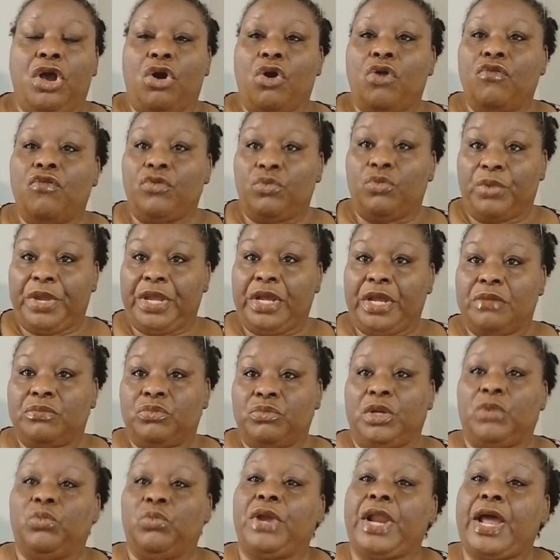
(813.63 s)

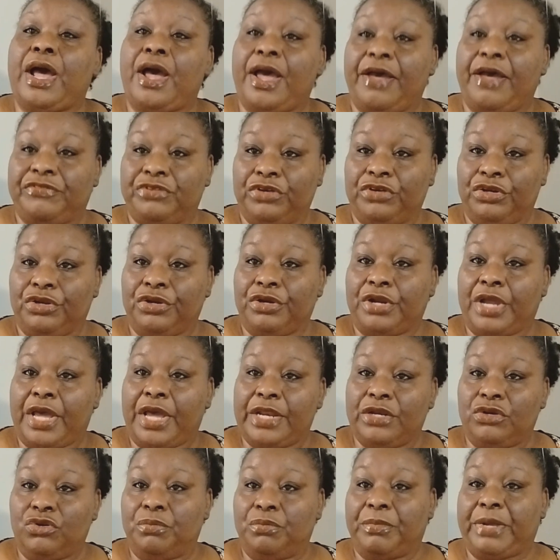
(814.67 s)
overwhelmed with what I have to learn
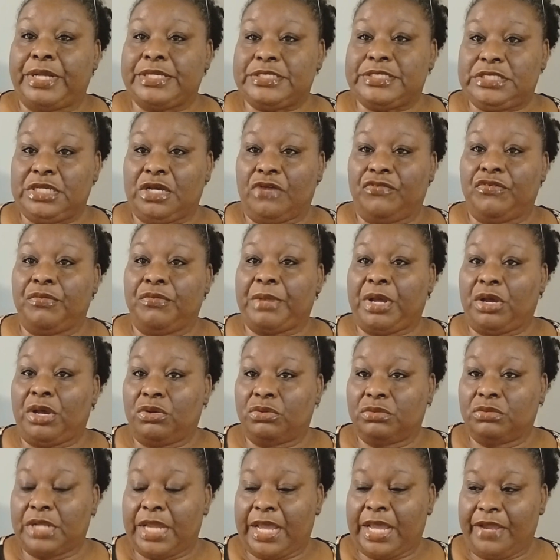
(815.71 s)
how to do myself in my
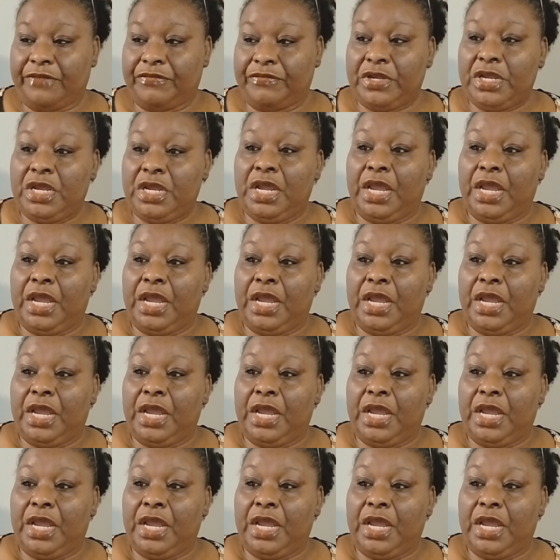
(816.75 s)
own life.